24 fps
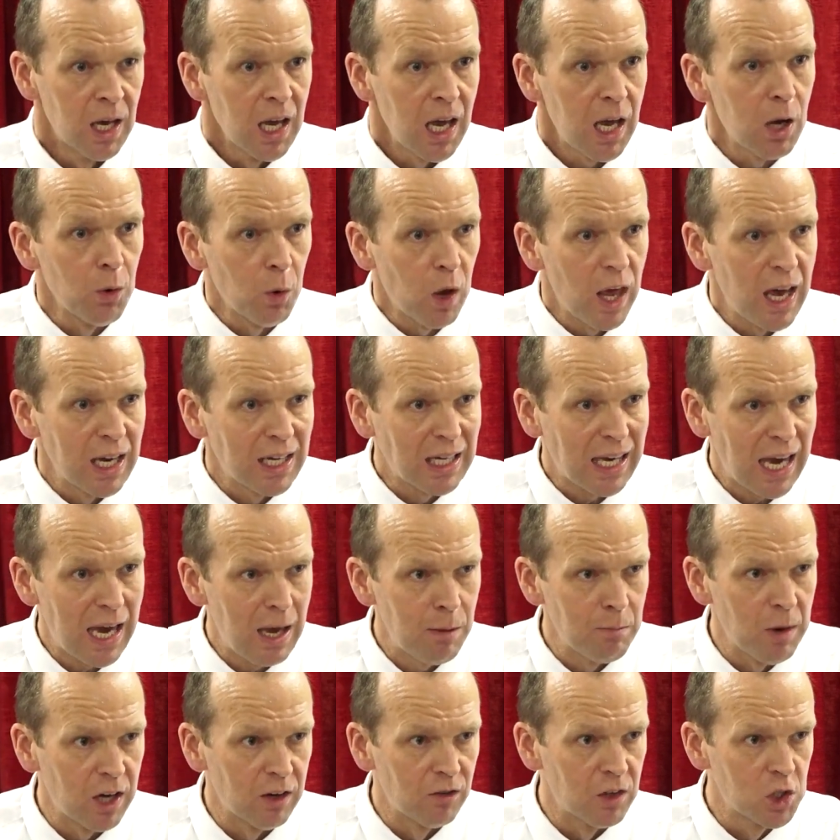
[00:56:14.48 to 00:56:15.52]
It, it,
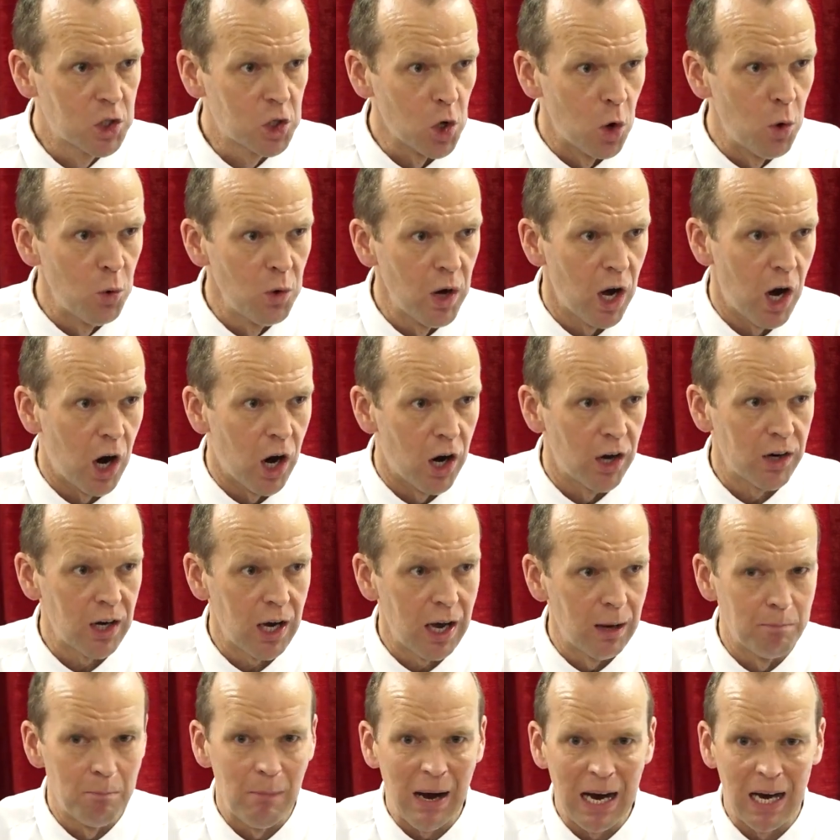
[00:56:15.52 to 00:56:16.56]
came out of his own heart
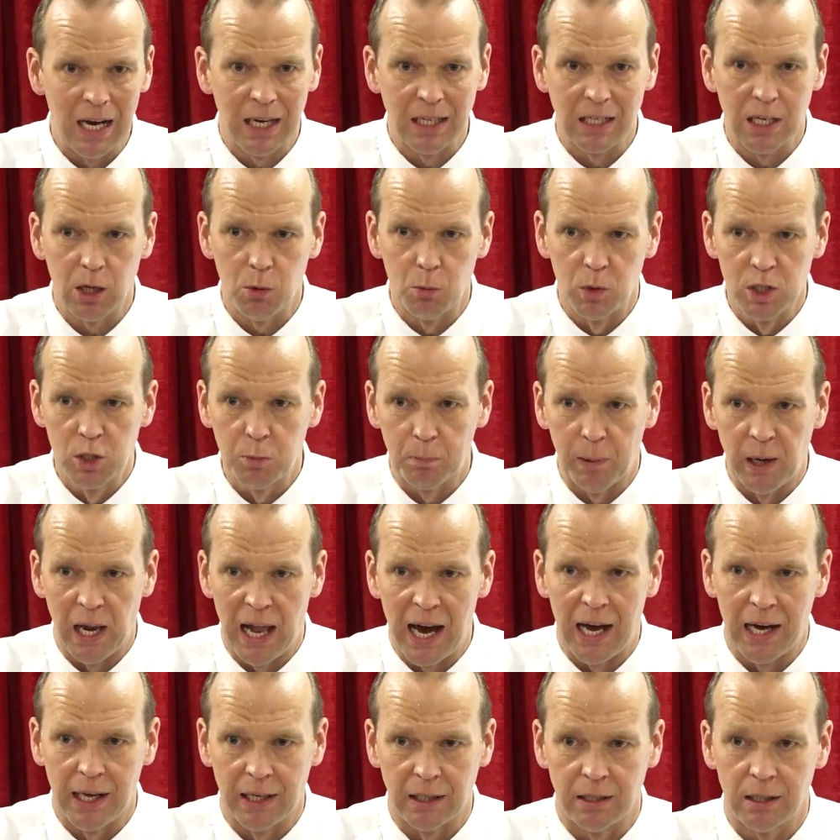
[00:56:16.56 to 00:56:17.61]
and mind. It was
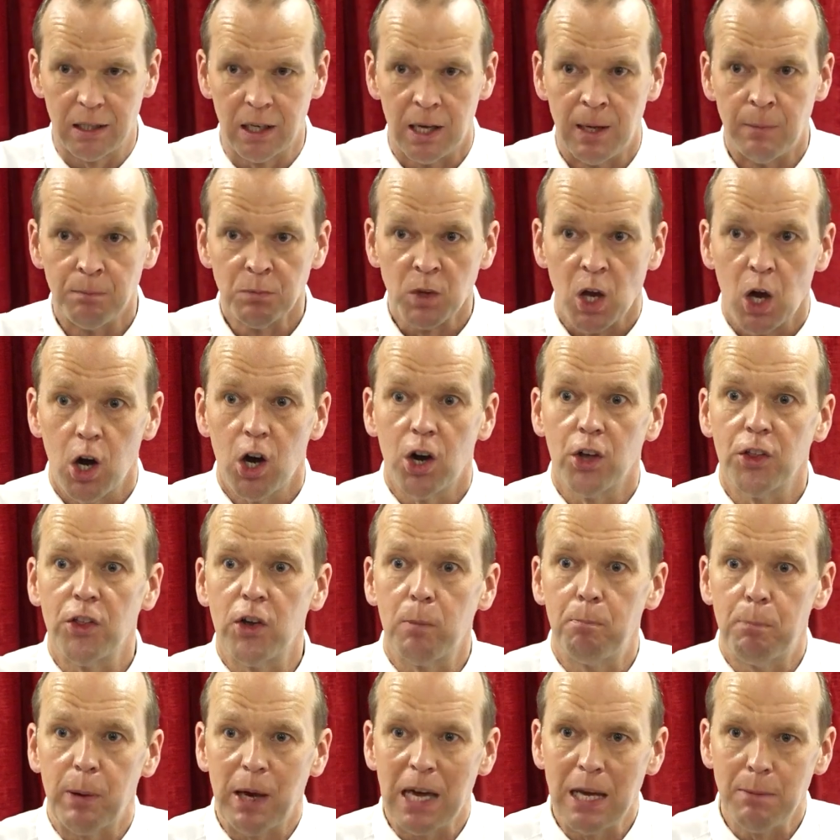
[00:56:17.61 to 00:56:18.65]
planned.
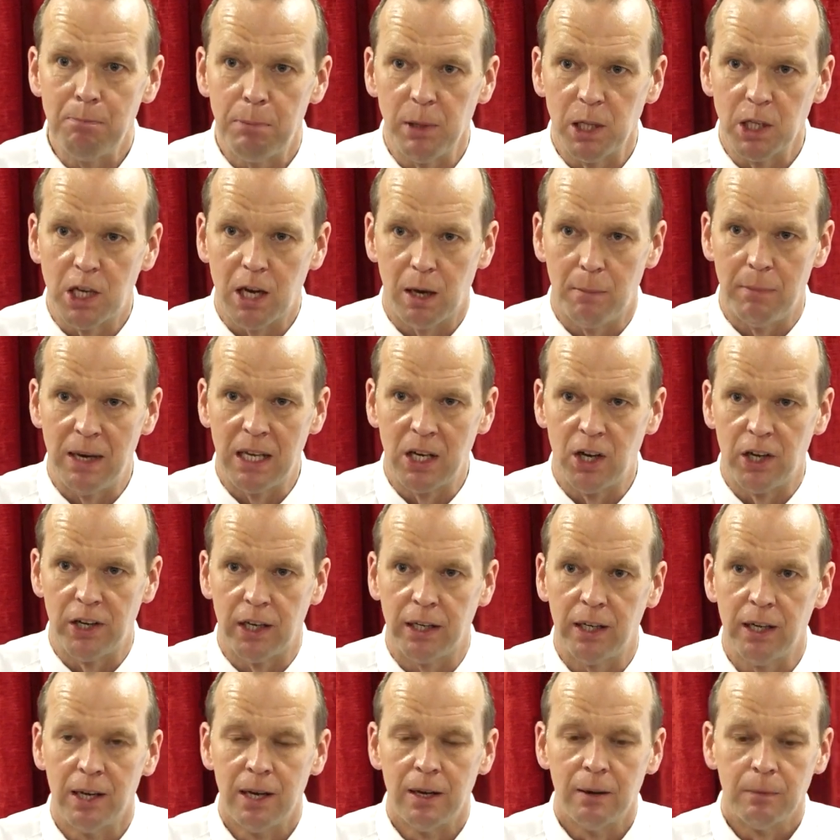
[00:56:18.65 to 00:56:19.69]
Other people come in on
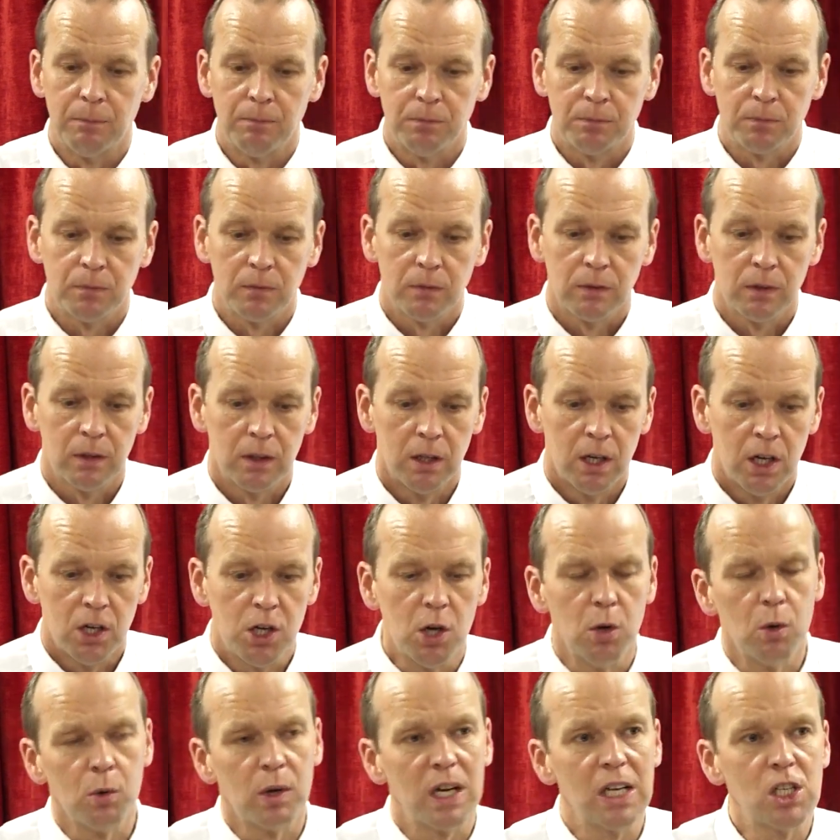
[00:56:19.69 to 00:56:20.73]
it. Do
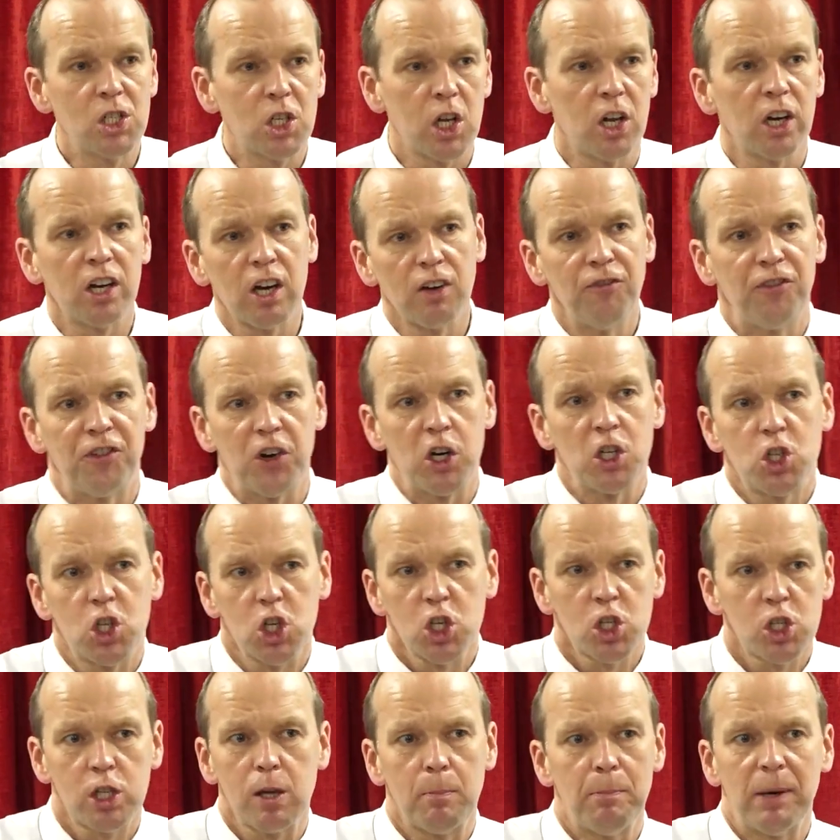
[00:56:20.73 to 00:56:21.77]
you know what he's looking for?
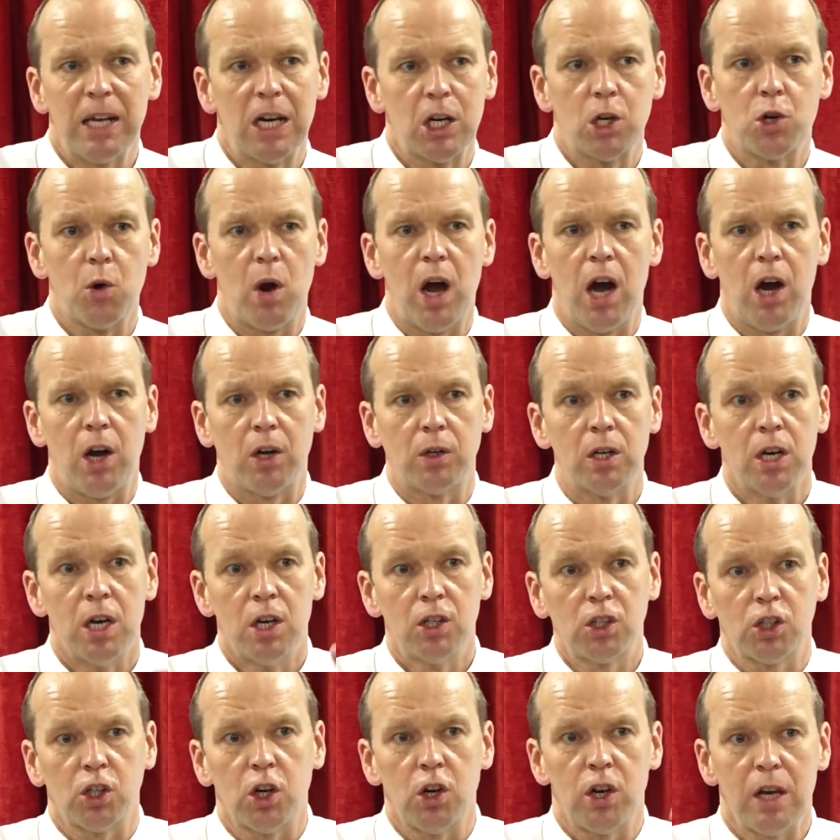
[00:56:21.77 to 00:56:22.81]
Just a bit of ground,
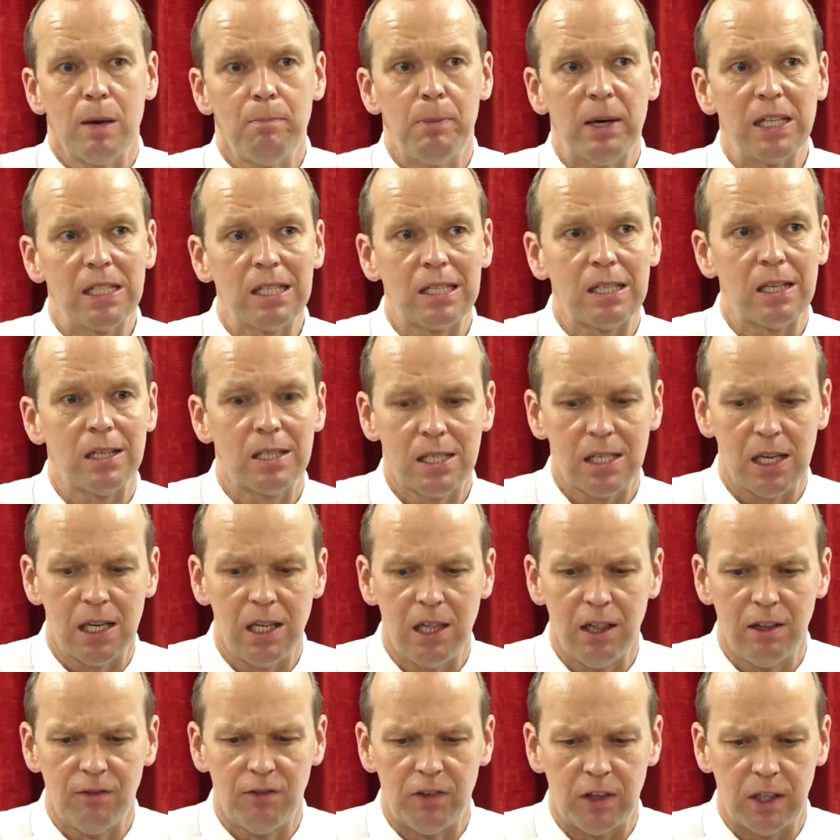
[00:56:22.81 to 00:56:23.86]
30 bits of
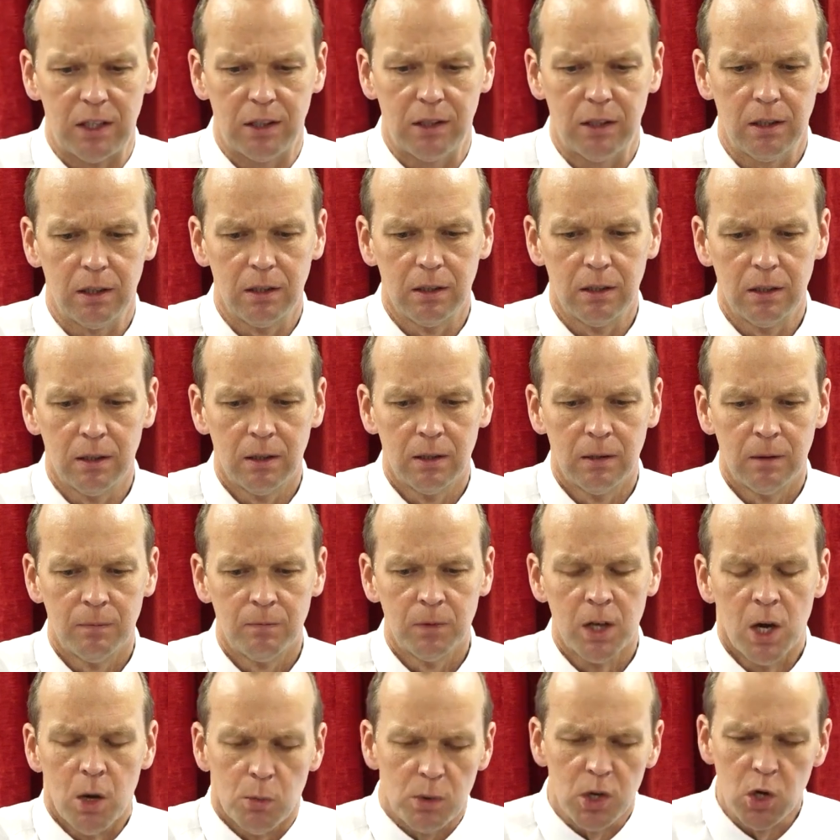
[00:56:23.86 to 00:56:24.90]
silver.
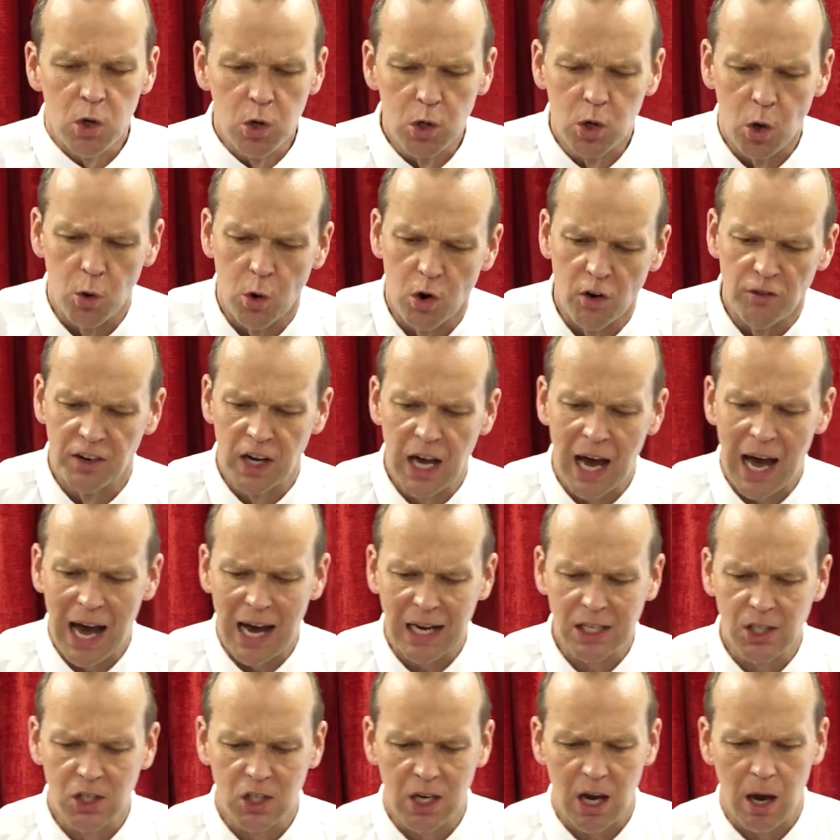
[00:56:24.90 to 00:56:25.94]
When you go over to
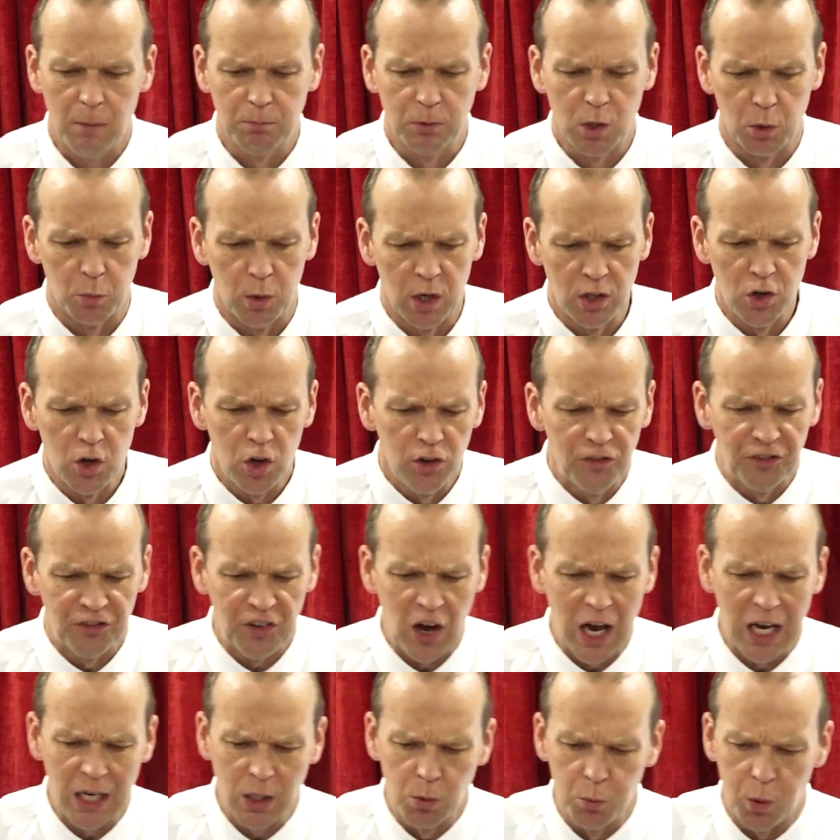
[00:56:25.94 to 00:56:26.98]
Acts chapter 1, you
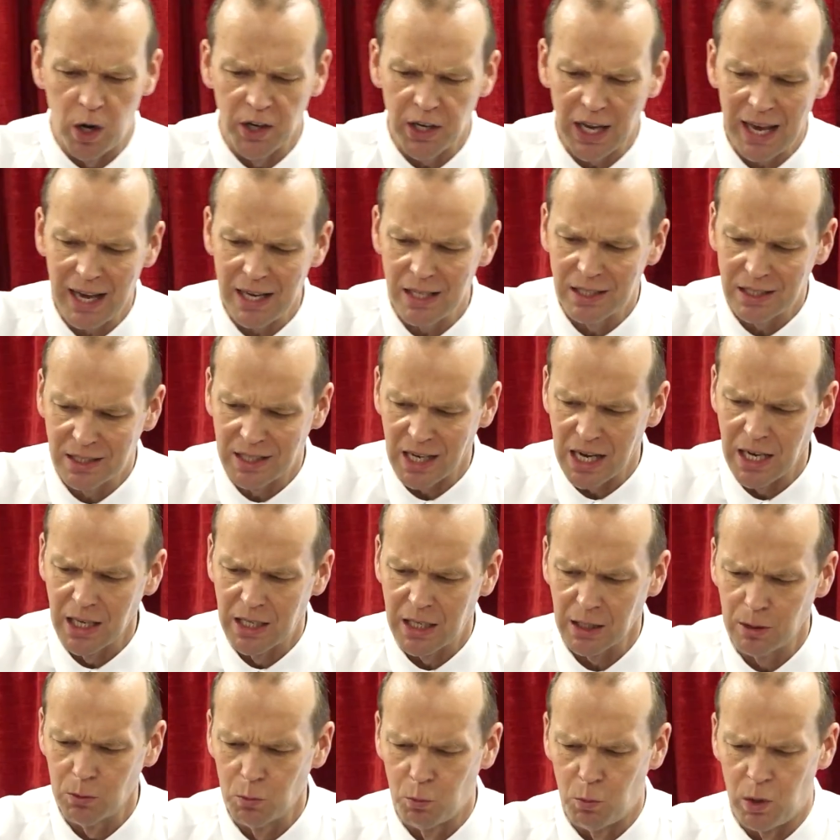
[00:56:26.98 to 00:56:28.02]
find what his
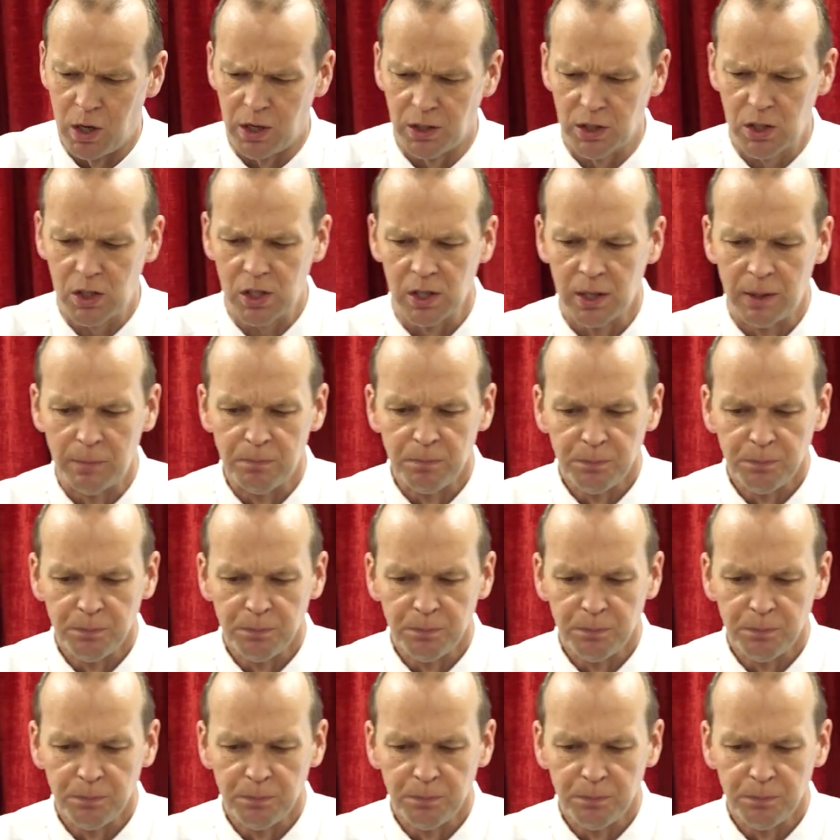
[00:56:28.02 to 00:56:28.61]
thinking was